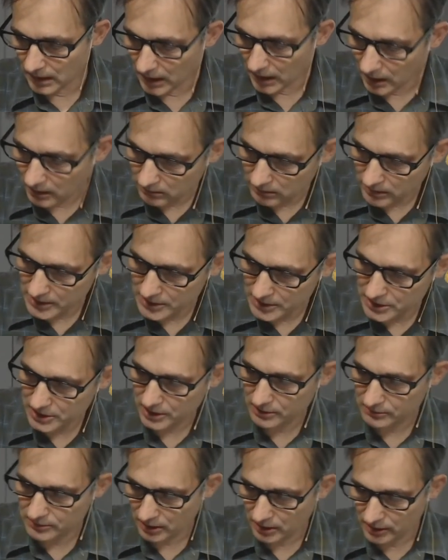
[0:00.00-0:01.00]
Only
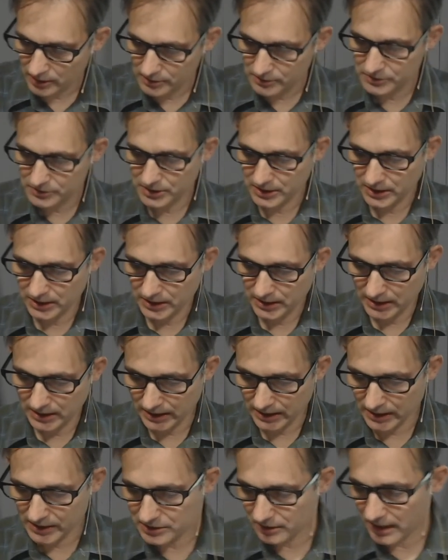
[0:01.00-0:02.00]
soon to lose it
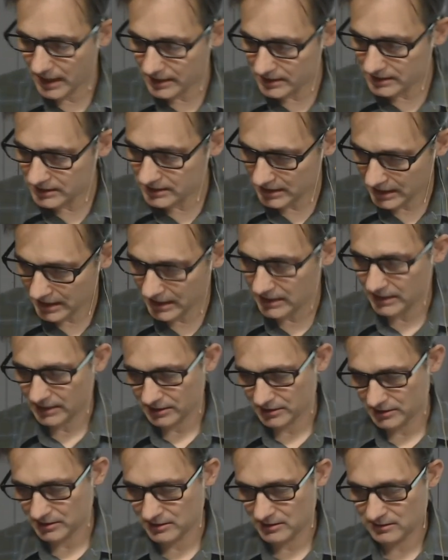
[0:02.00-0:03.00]
again to
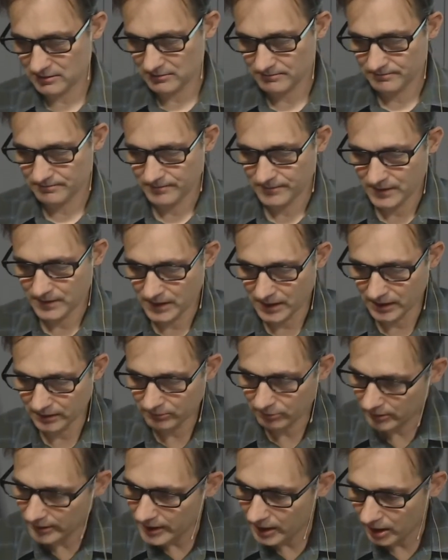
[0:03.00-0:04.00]
Antigonus. In
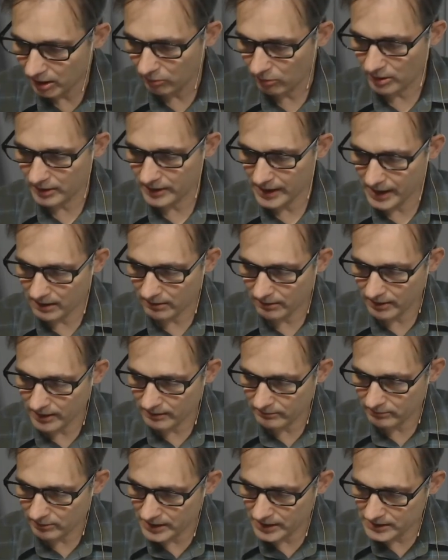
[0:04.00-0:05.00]
301,
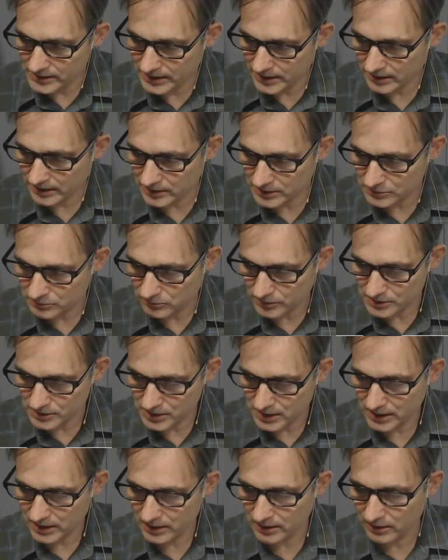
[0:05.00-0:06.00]
however, Antigonus was
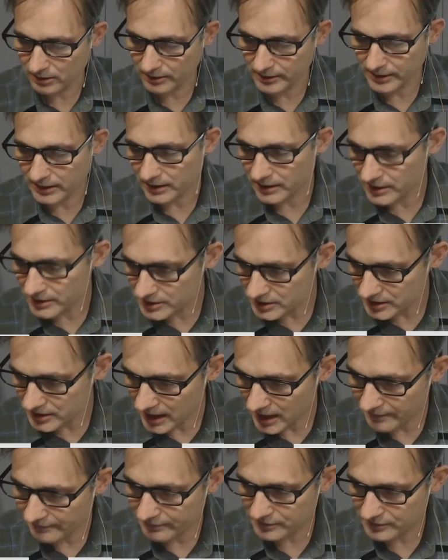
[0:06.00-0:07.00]
killed in a
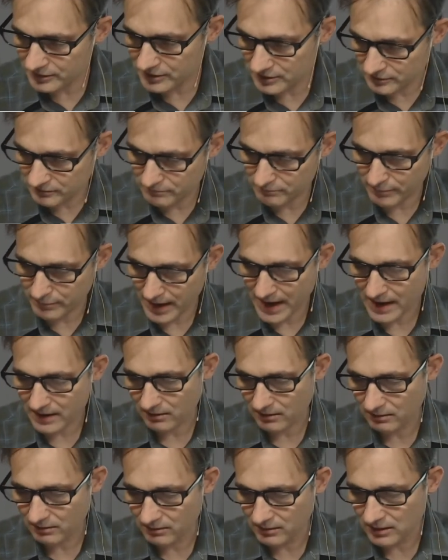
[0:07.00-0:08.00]
decisive
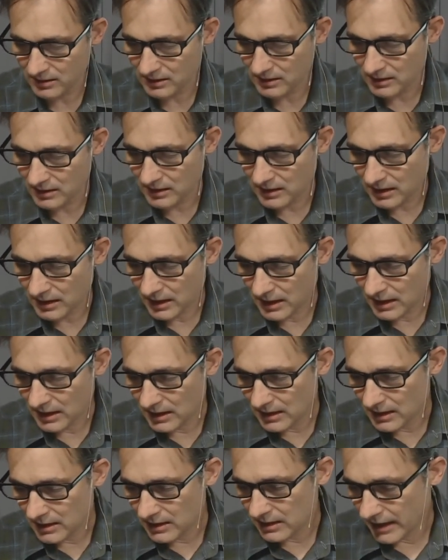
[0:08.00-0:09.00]
battle
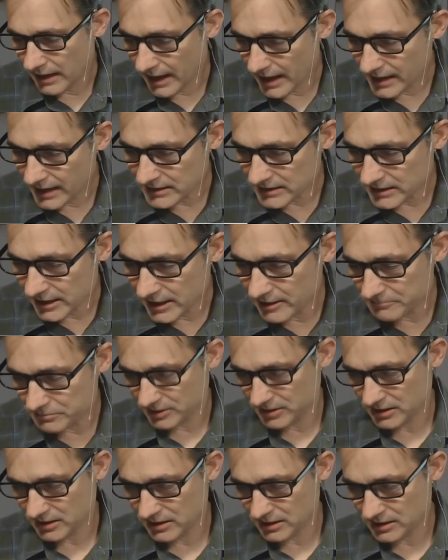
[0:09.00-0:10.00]
at
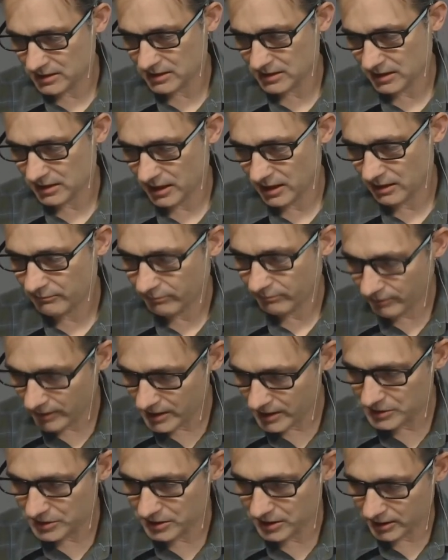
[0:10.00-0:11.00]
Ipsus in
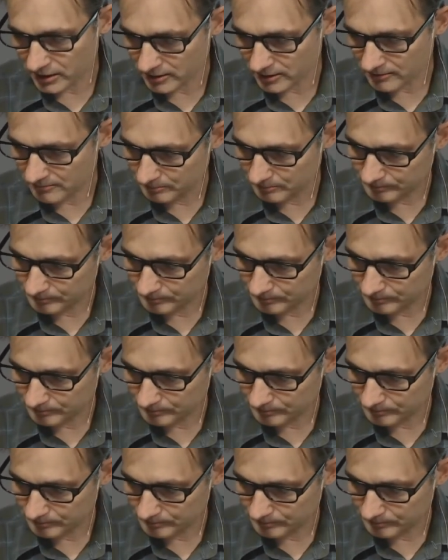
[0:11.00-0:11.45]
Phrygia.